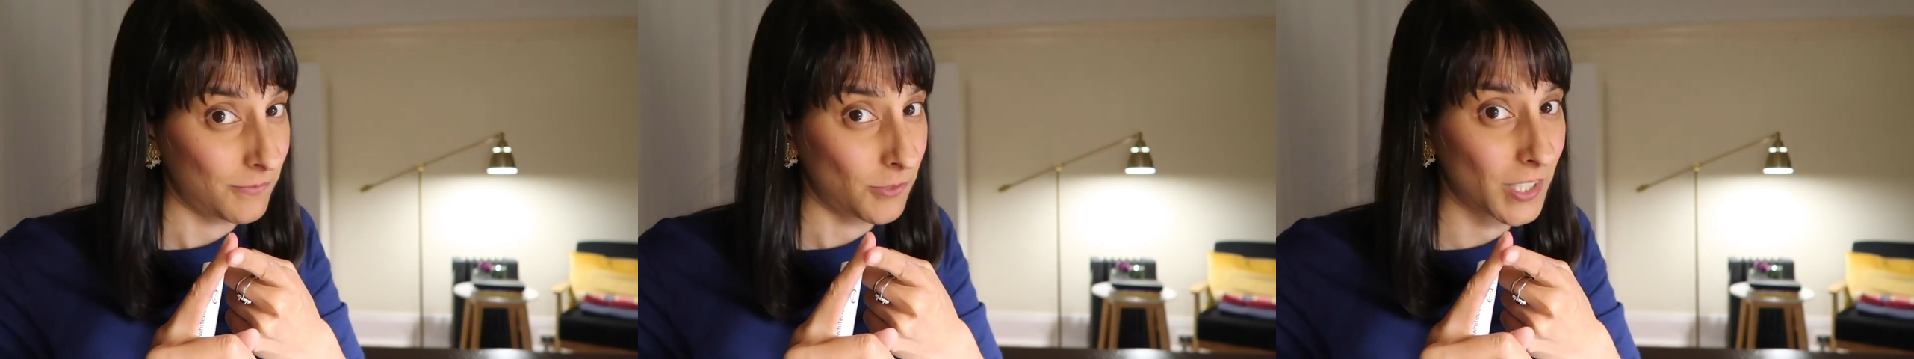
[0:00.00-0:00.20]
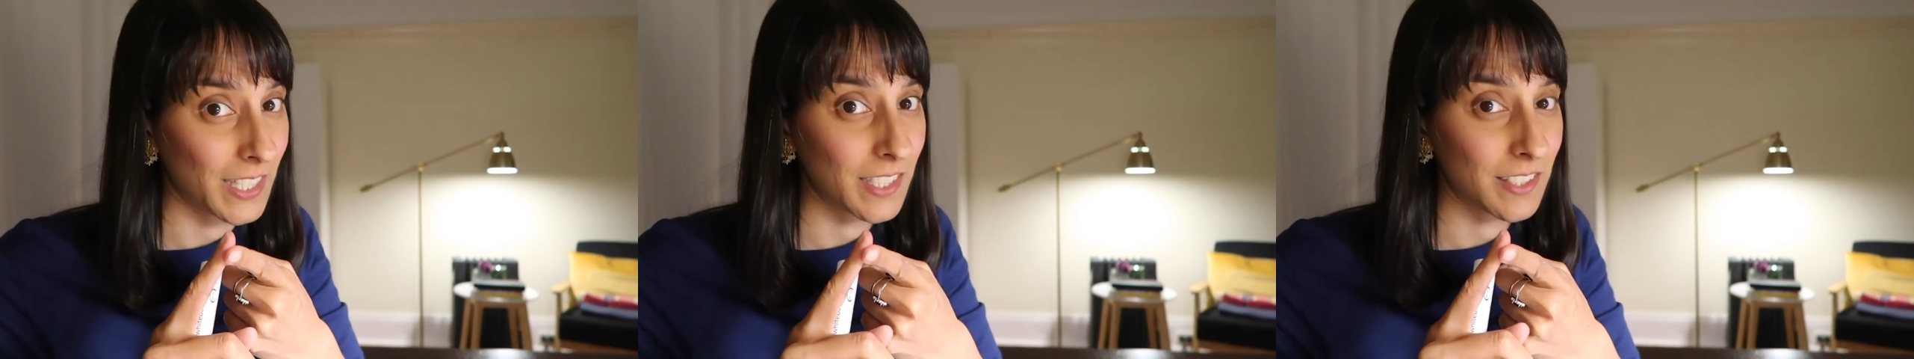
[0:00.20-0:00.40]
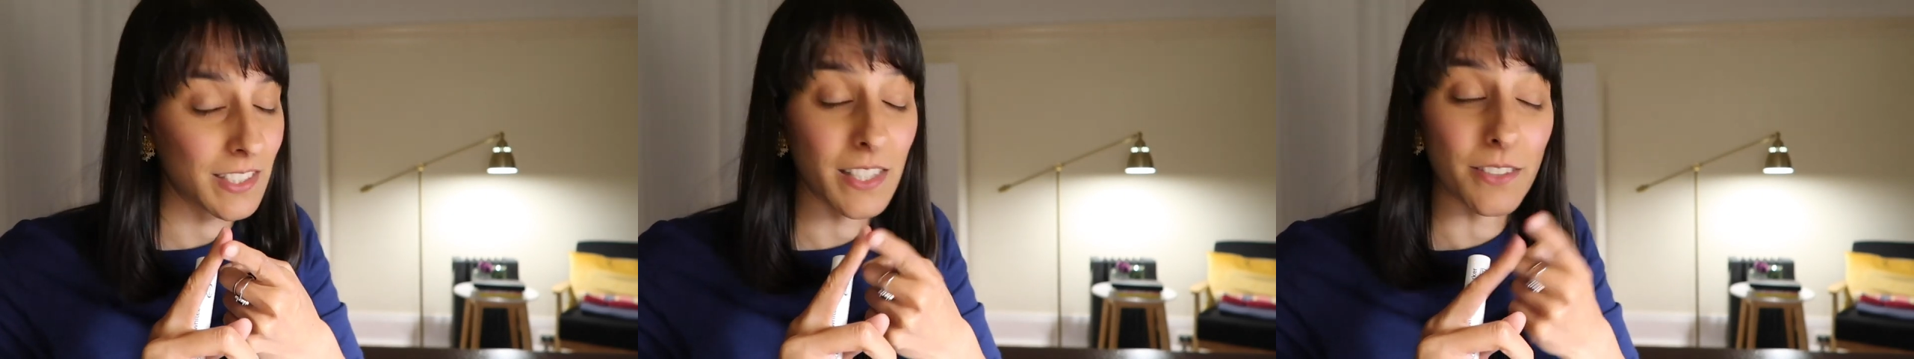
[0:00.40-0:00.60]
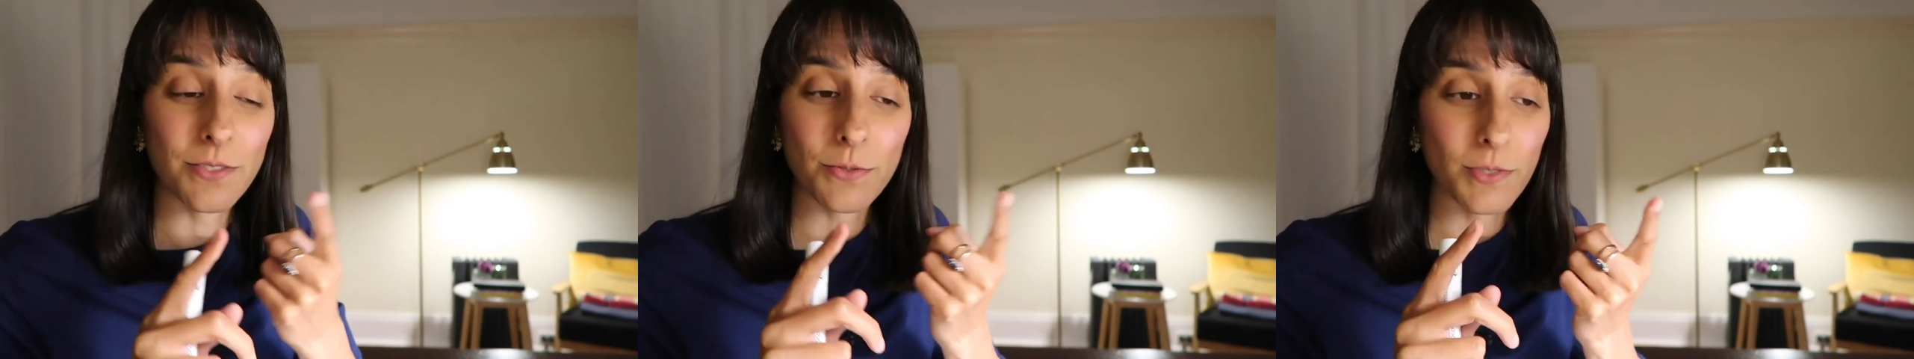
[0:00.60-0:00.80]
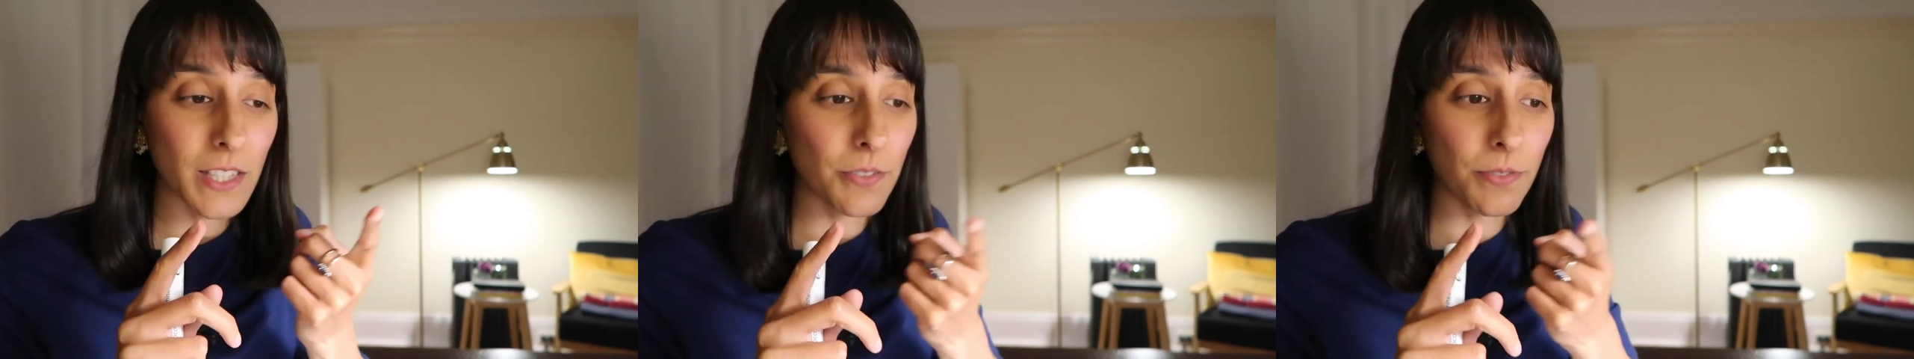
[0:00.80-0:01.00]
right? She
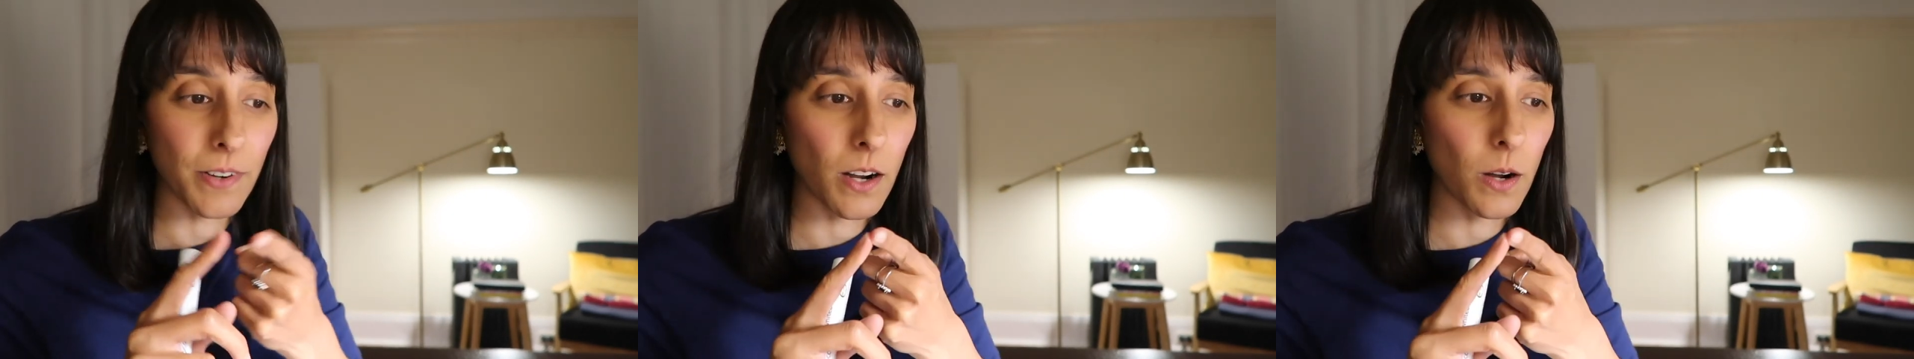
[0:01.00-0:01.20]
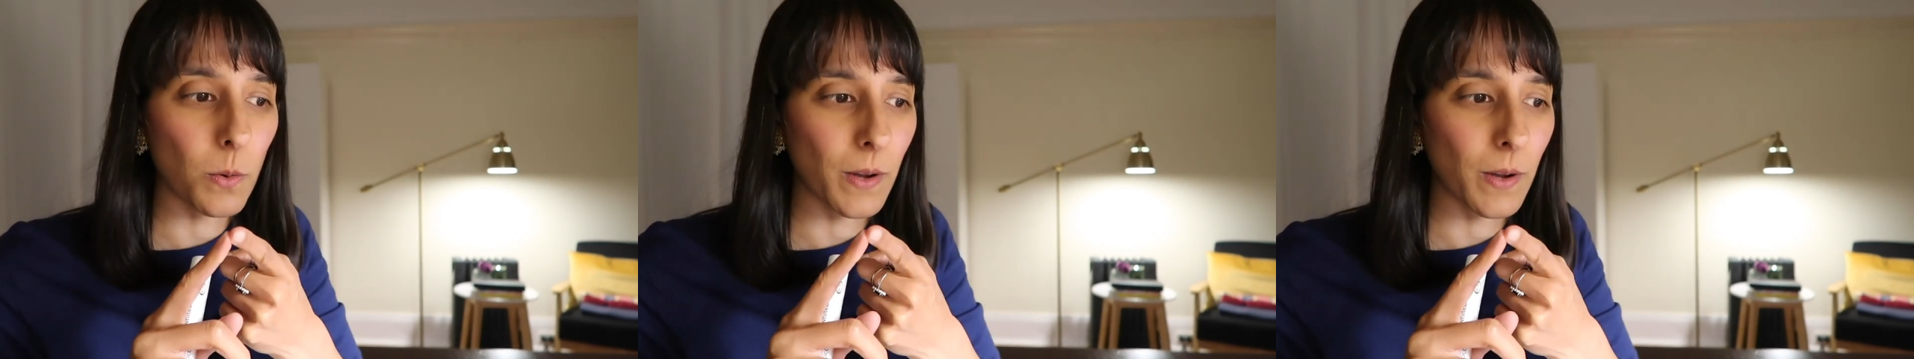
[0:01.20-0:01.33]
lives really far